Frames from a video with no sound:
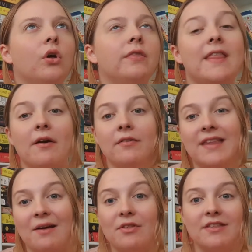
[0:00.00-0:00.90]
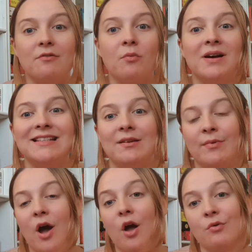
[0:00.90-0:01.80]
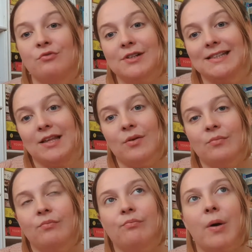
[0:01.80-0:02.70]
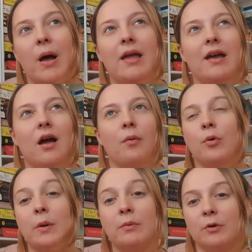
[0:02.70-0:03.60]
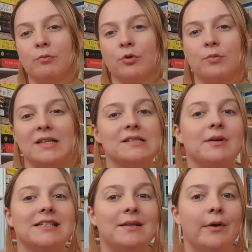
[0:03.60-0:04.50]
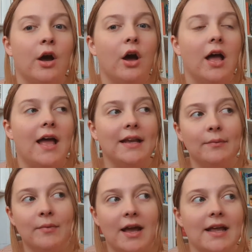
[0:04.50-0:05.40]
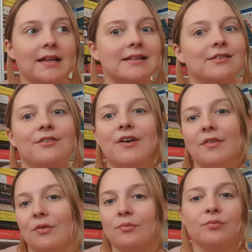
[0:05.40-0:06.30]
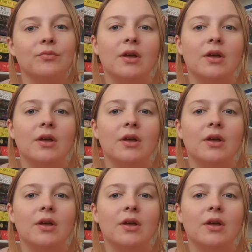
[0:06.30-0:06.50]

now that they're on my TBR, I will read them, but I probably wouldn't have brought them into my TBR anyway unless I'd found them